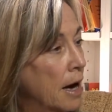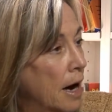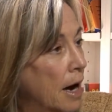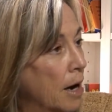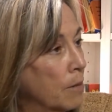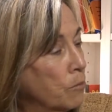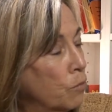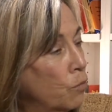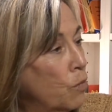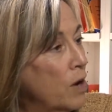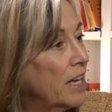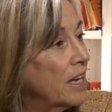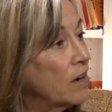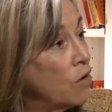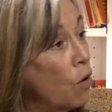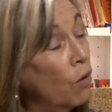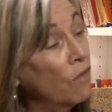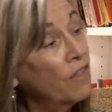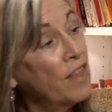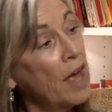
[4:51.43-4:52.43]
um, we
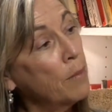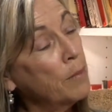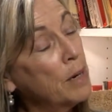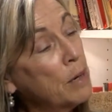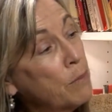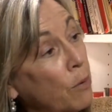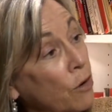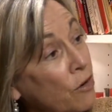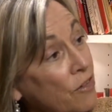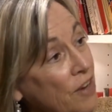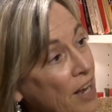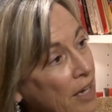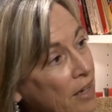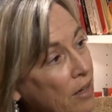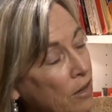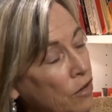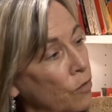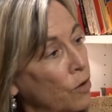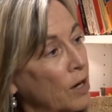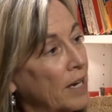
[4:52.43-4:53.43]
can hold them in
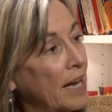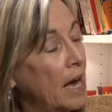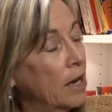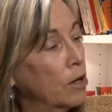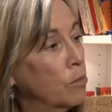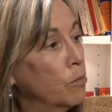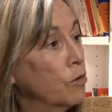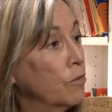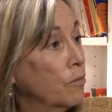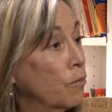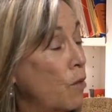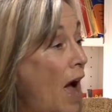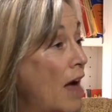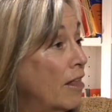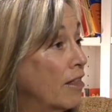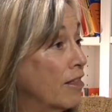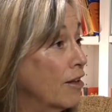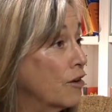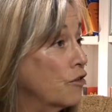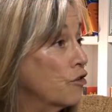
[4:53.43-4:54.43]
particular accountable
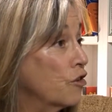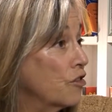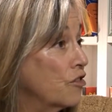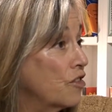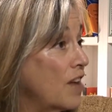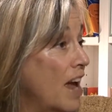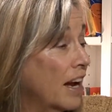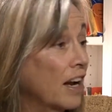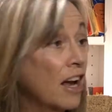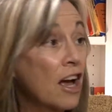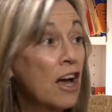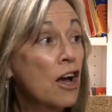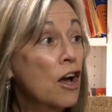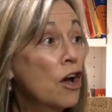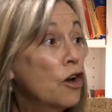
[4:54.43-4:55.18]
rather than just saying